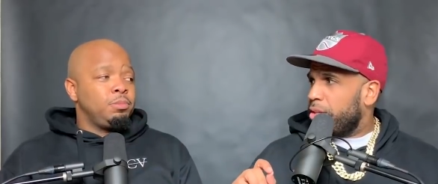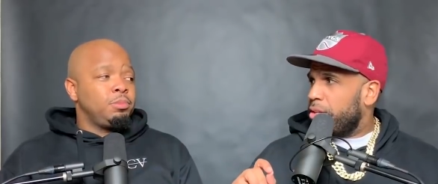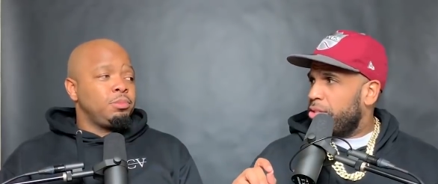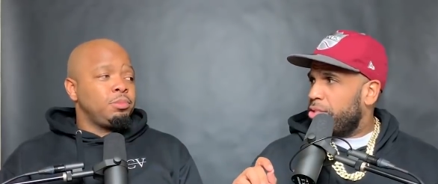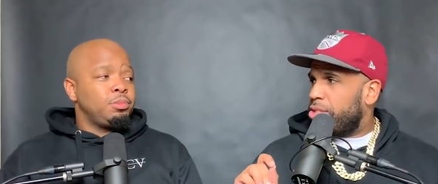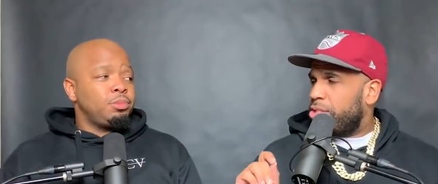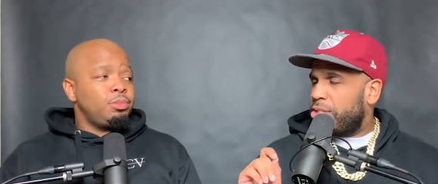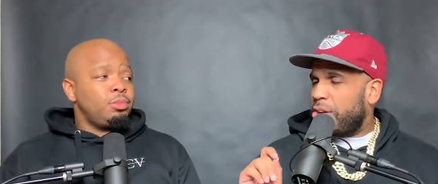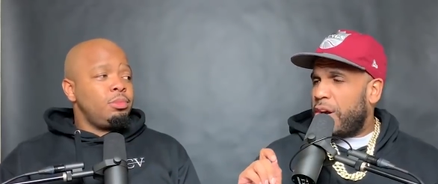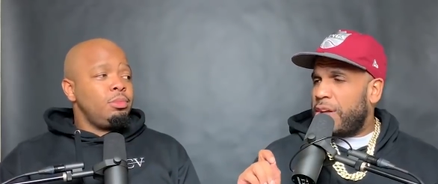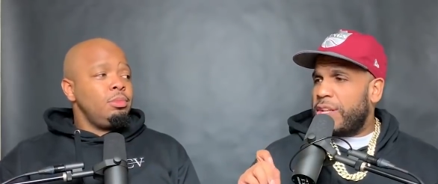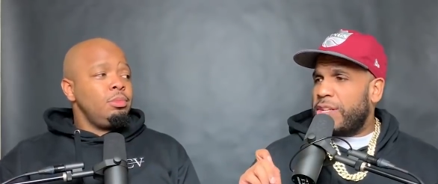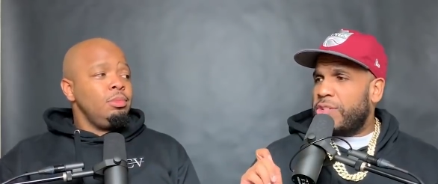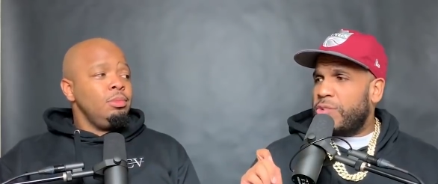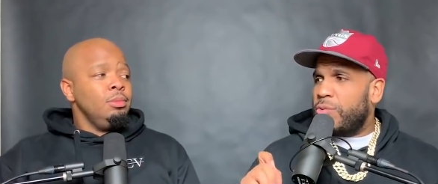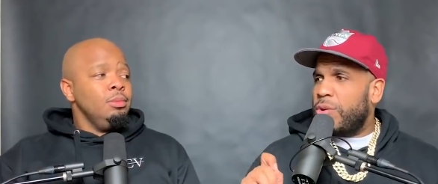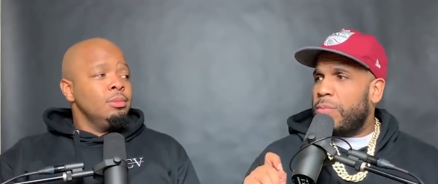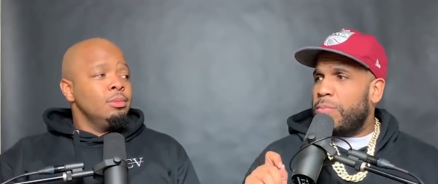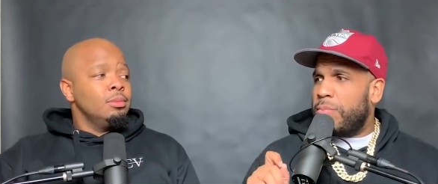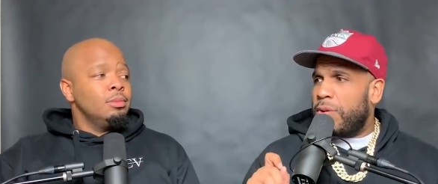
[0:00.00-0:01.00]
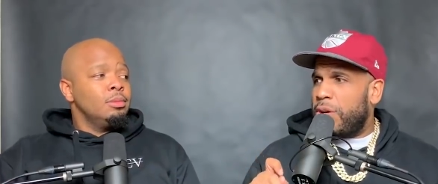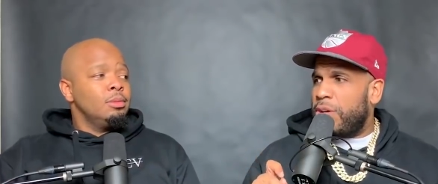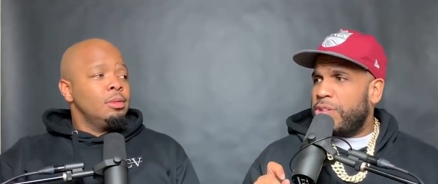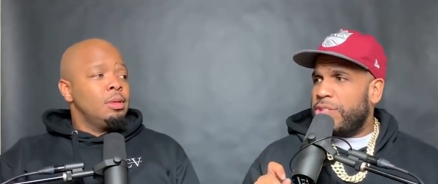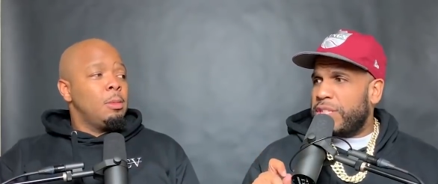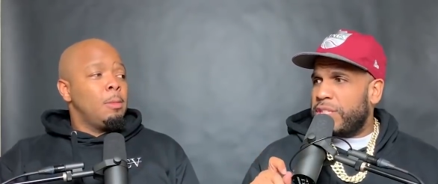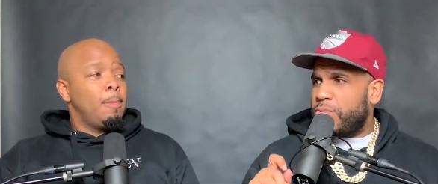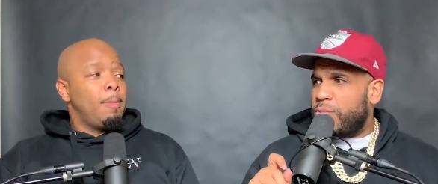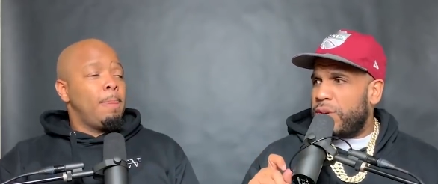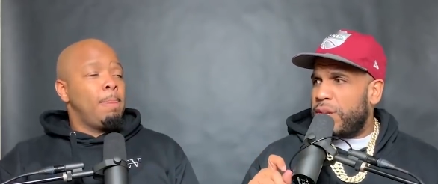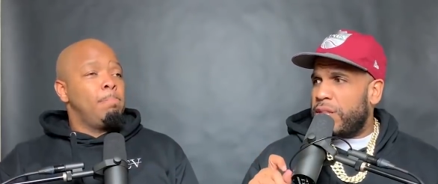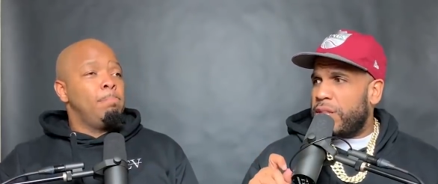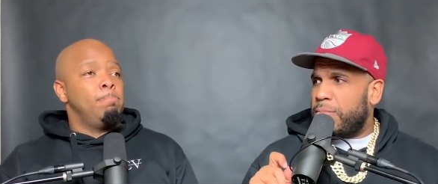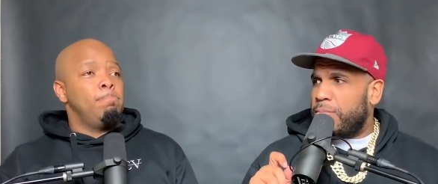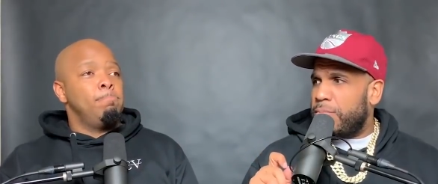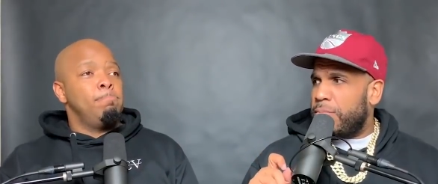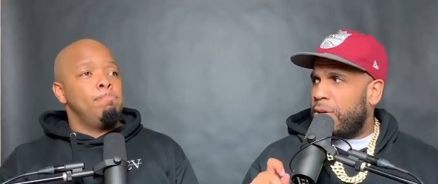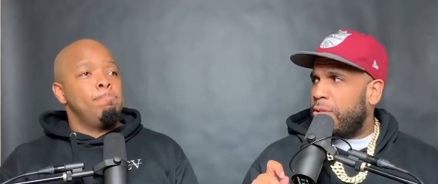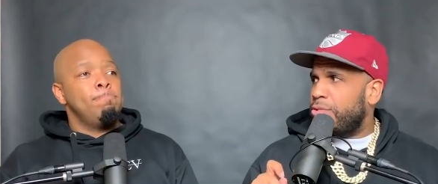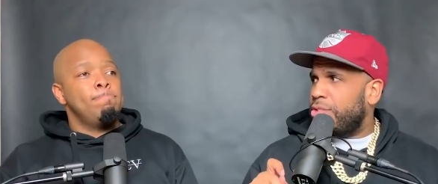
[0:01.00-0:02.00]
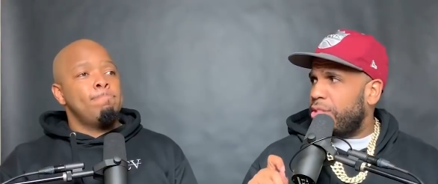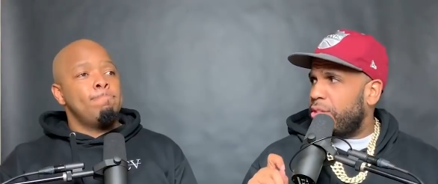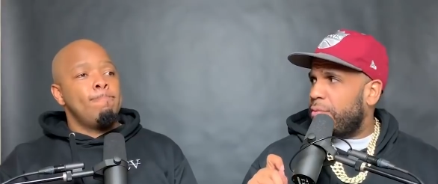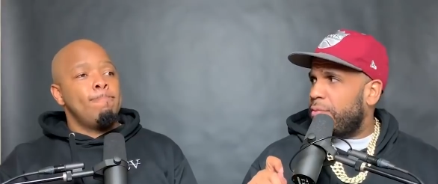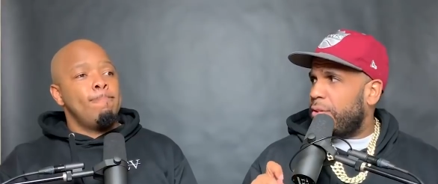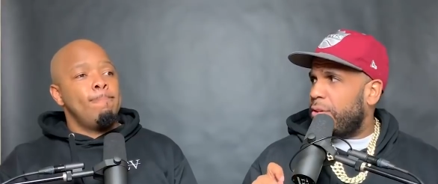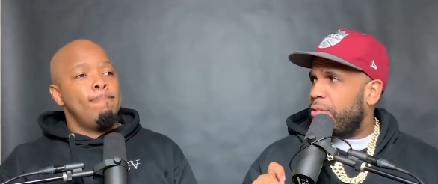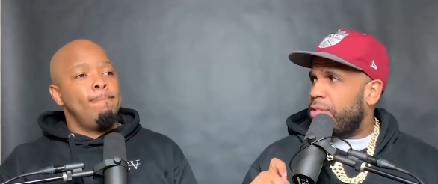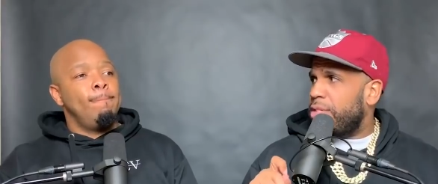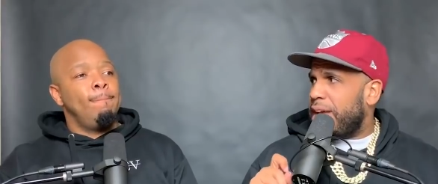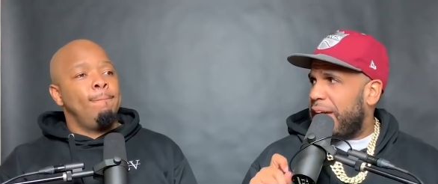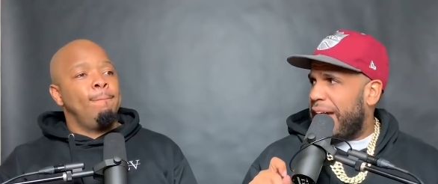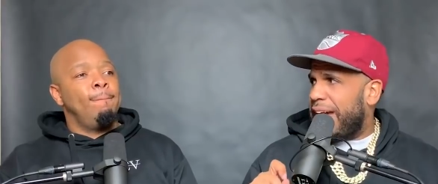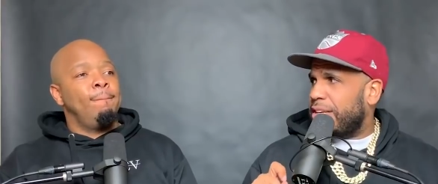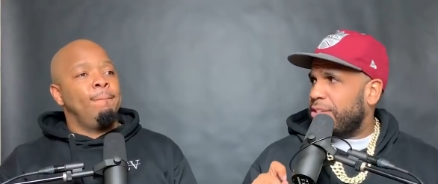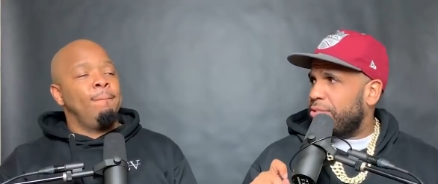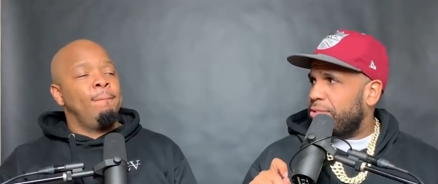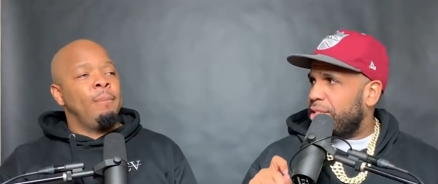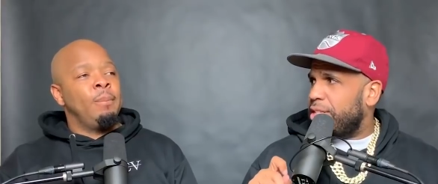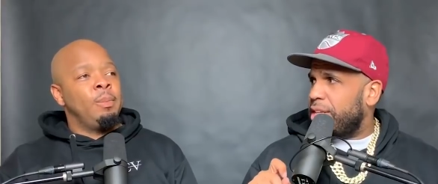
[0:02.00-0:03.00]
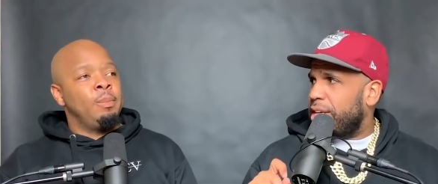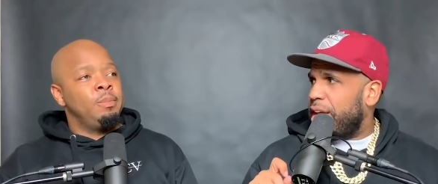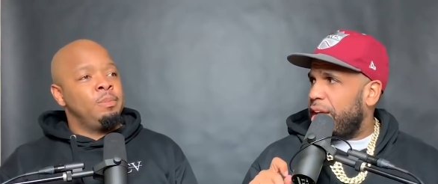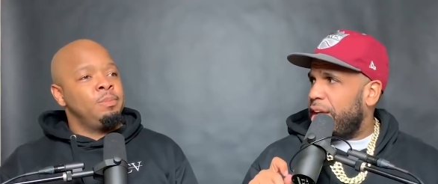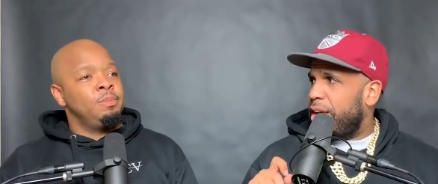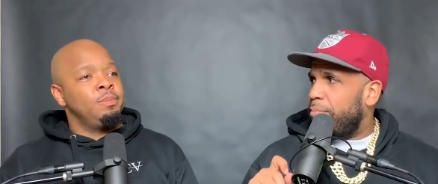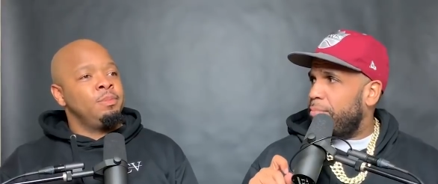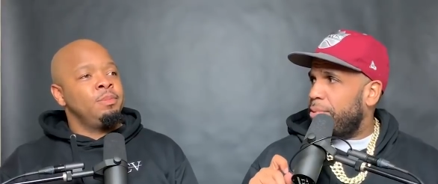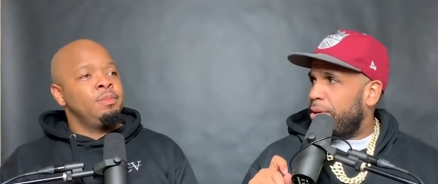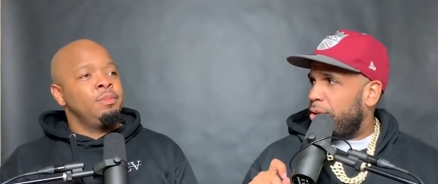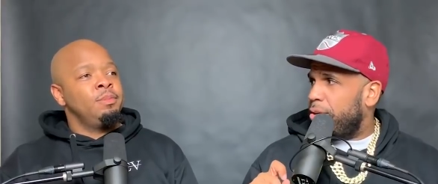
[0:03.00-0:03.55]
Speaker 1: starting to emerge as one of the most diverse actors in the game?